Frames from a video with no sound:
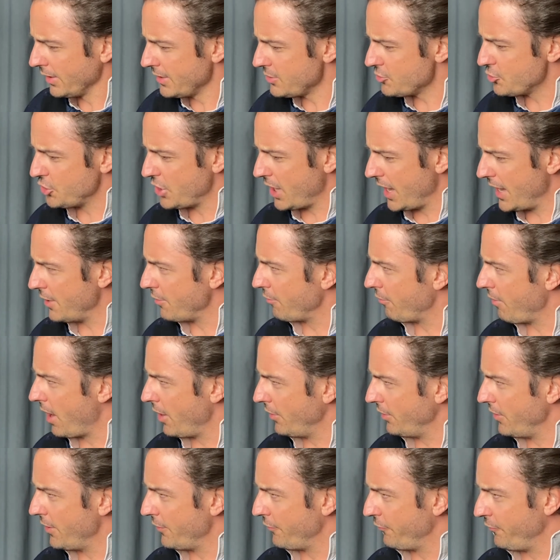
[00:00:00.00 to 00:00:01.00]
and chain around
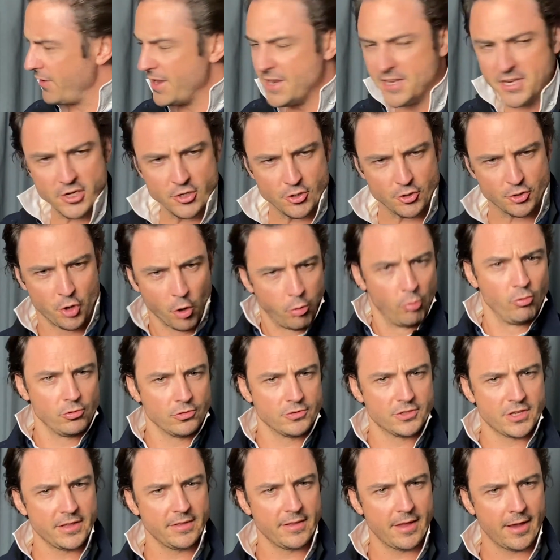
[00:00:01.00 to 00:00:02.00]
their feet and
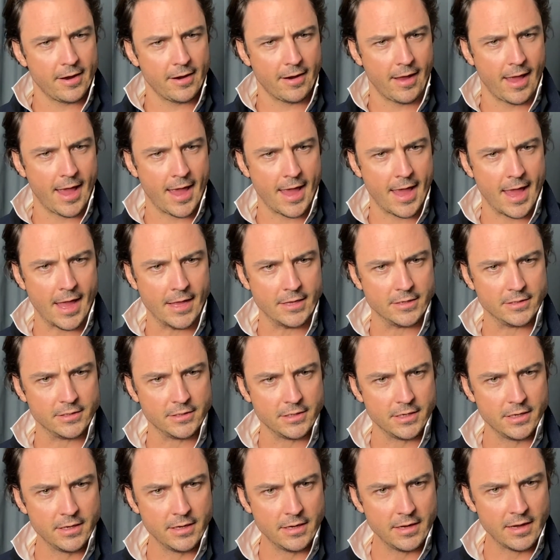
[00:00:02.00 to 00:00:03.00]
tools in their hands.
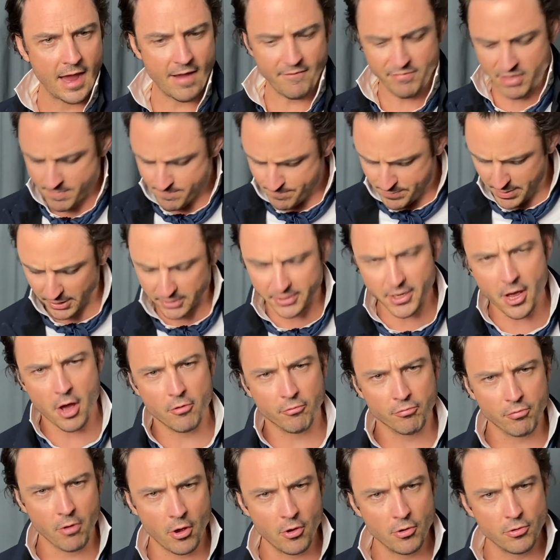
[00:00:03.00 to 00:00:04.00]
Have them build our
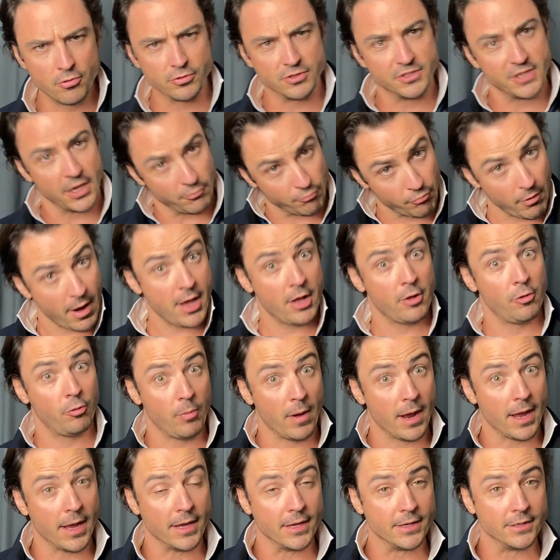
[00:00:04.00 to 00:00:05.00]
roads and
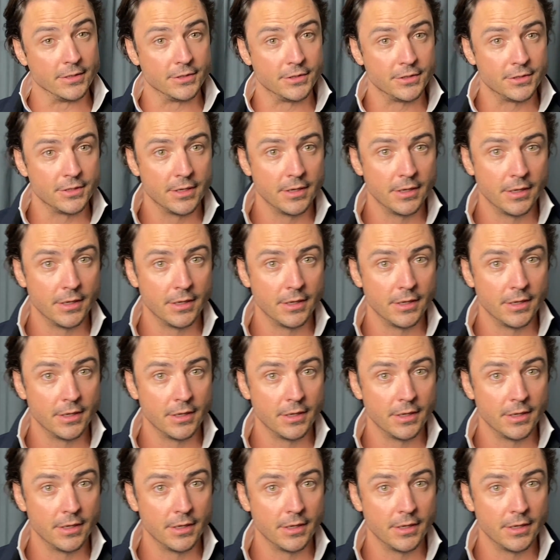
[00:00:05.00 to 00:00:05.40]
railways.